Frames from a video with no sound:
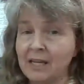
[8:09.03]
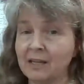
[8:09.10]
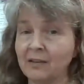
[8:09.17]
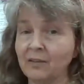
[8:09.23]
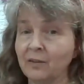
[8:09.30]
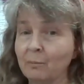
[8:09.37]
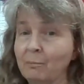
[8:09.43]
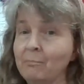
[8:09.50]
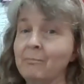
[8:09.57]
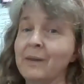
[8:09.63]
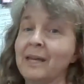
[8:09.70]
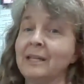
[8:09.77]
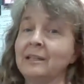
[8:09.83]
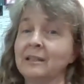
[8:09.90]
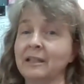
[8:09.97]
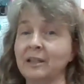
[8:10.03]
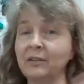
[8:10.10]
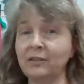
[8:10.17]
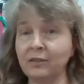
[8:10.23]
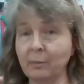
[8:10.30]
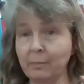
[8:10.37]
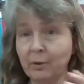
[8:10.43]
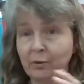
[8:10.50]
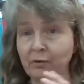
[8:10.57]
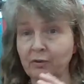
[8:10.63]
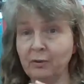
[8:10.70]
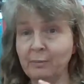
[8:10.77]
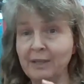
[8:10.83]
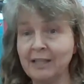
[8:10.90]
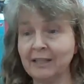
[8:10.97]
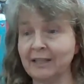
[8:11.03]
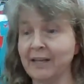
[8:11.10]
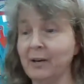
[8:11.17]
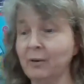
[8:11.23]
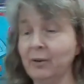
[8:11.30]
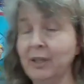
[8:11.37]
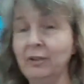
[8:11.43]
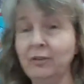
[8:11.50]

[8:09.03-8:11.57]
it is mainly supposed to be cloudy.